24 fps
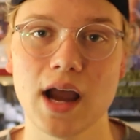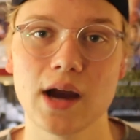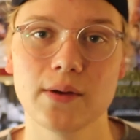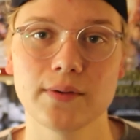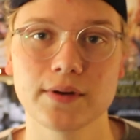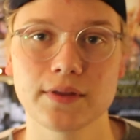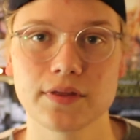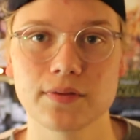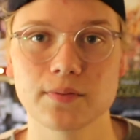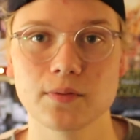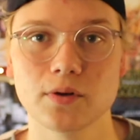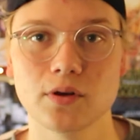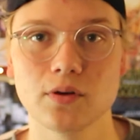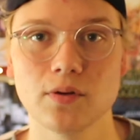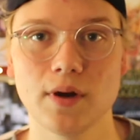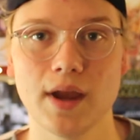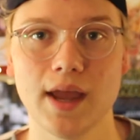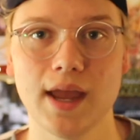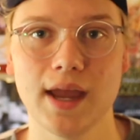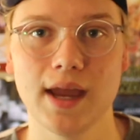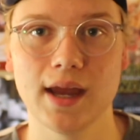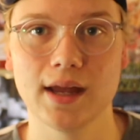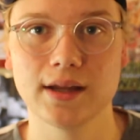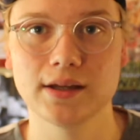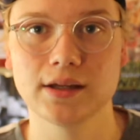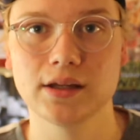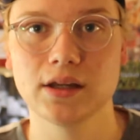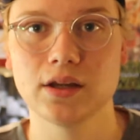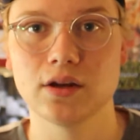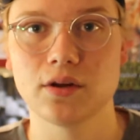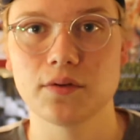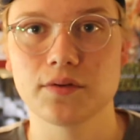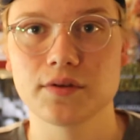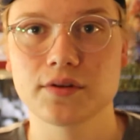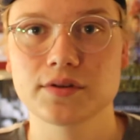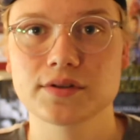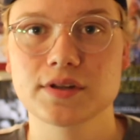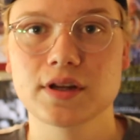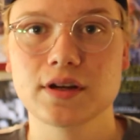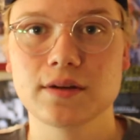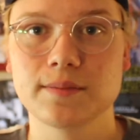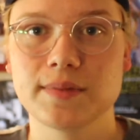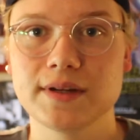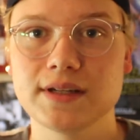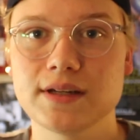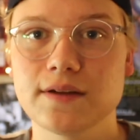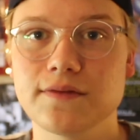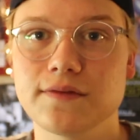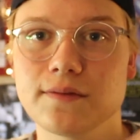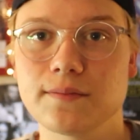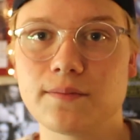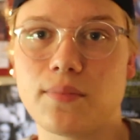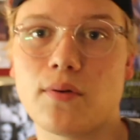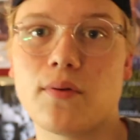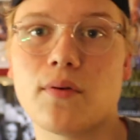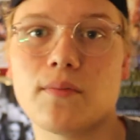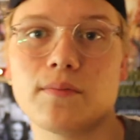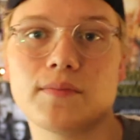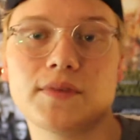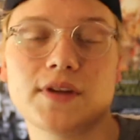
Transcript: I went through and there's going to be different